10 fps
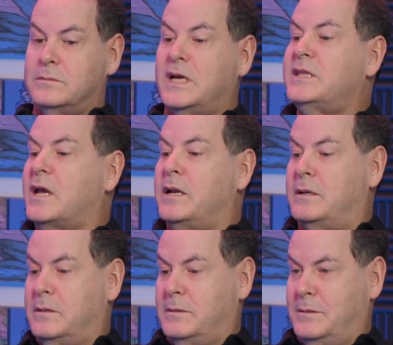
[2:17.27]
get the gun.
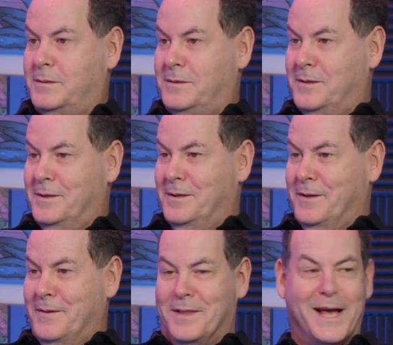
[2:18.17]

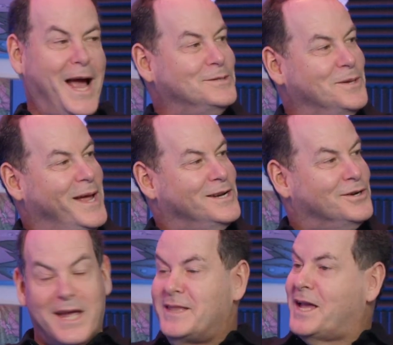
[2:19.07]
Like I was the
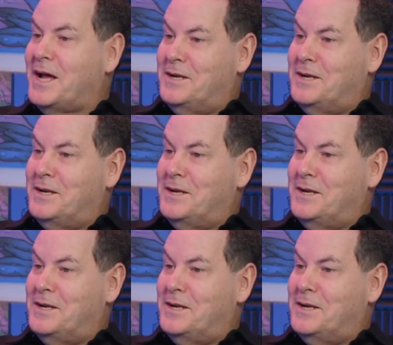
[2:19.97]
manager. Get the gun.